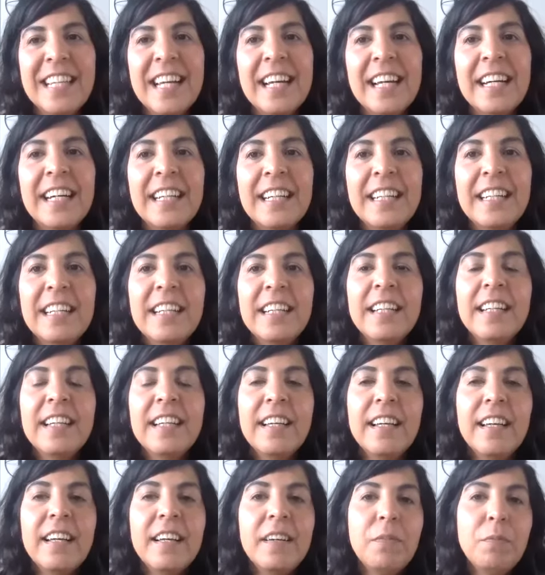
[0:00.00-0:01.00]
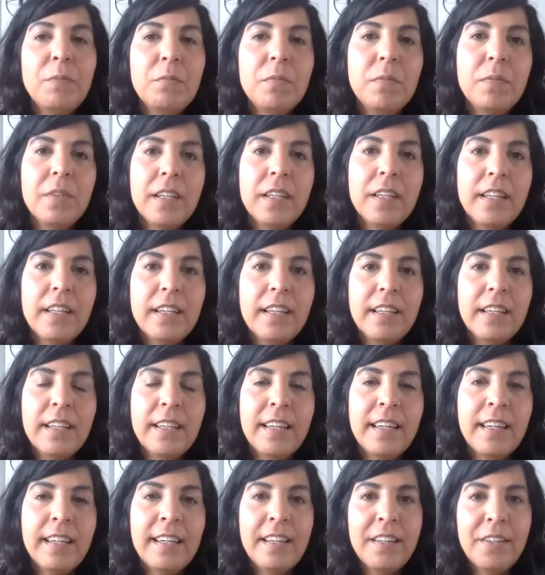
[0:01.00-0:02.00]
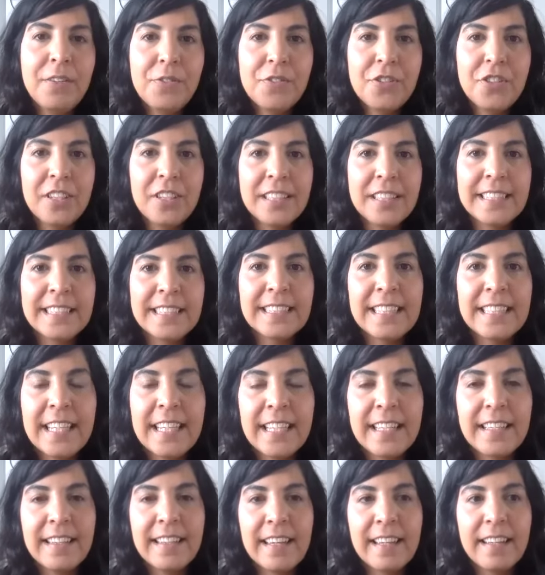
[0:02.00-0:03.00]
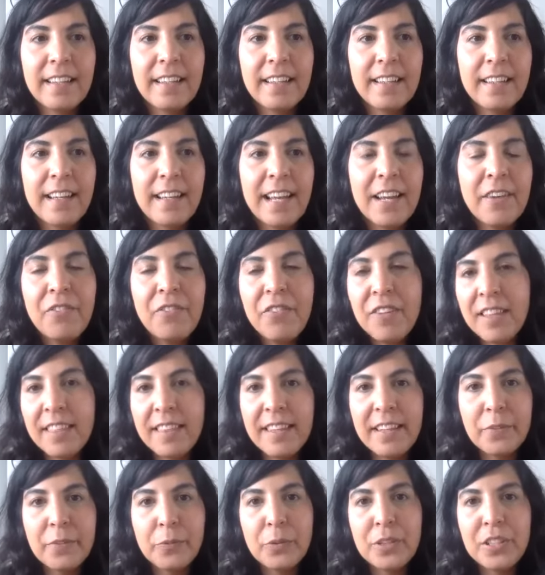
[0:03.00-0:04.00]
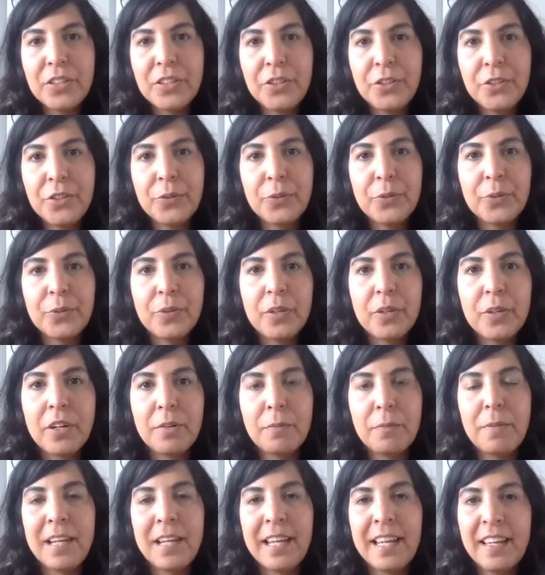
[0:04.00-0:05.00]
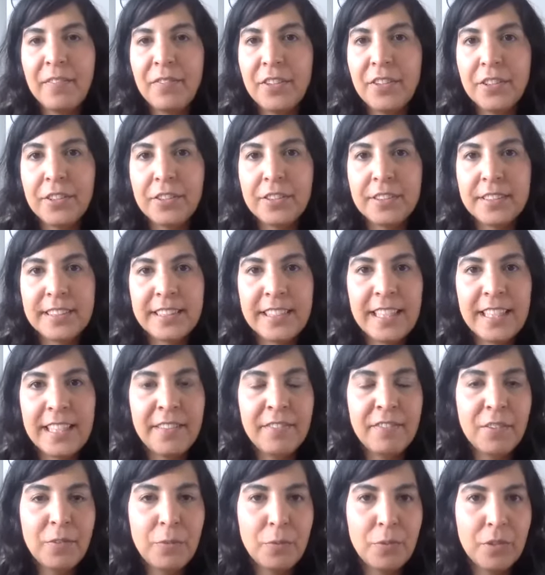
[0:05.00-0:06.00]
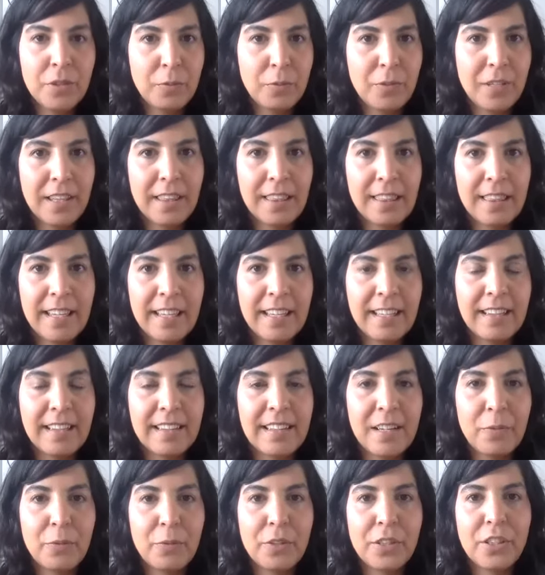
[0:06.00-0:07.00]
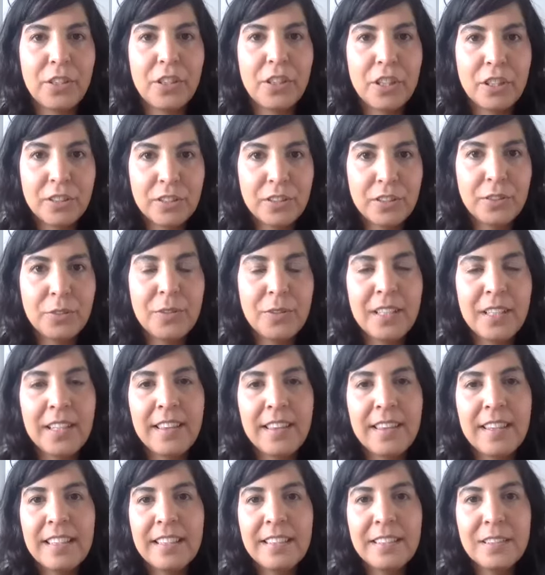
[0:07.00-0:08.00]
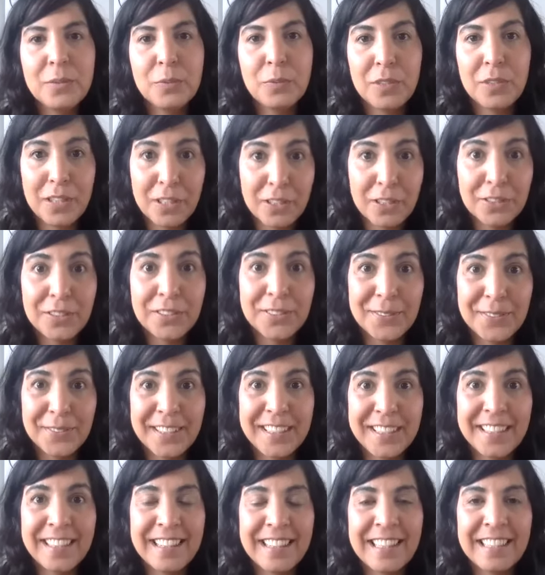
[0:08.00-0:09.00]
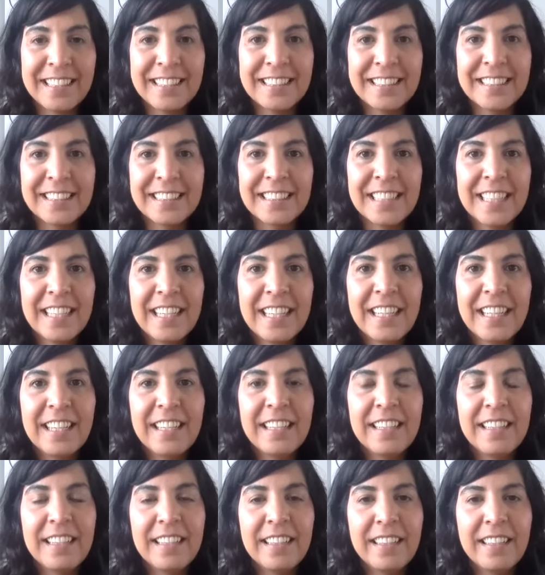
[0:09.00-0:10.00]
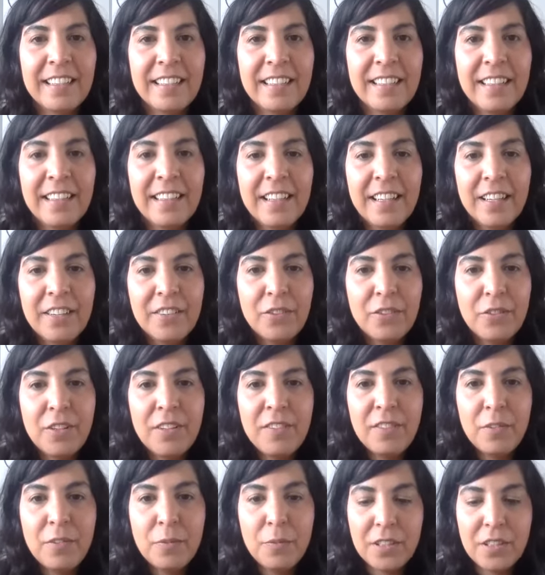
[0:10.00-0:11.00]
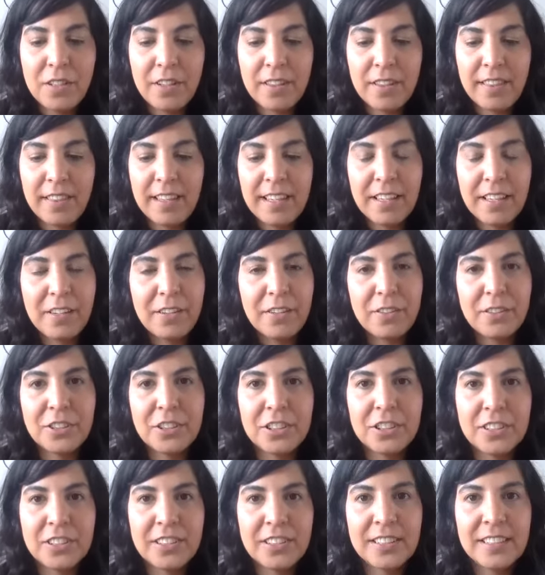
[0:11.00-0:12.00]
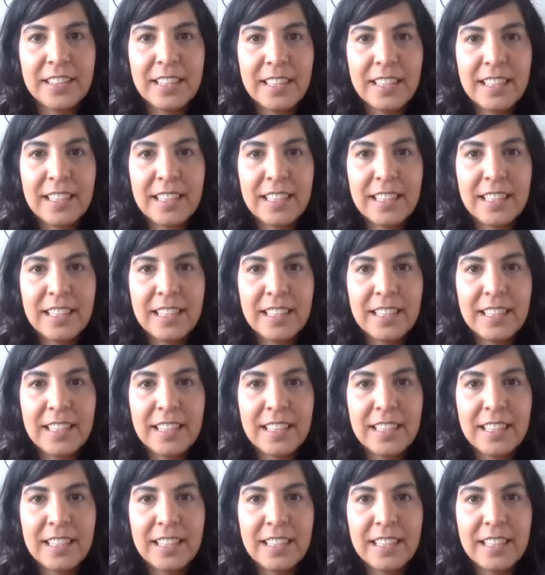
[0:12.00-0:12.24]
yeah. yeah. Um, and I usually say that everything we do are behaviors. Even when we think that we're not doing things, we are doing things. Uh, so even when you think you're just